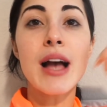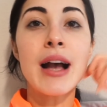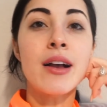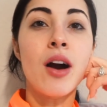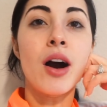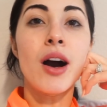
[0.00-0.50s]
I
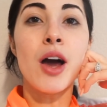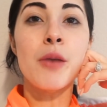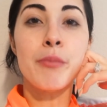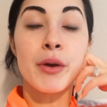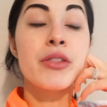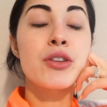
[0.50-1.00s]
got on
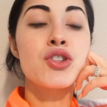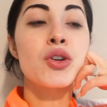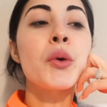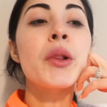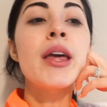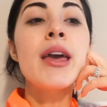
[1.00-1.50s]
birth
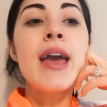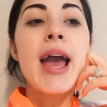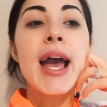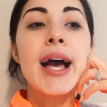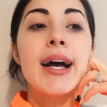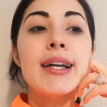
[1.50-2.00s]
control.
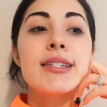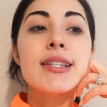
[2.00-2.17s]
And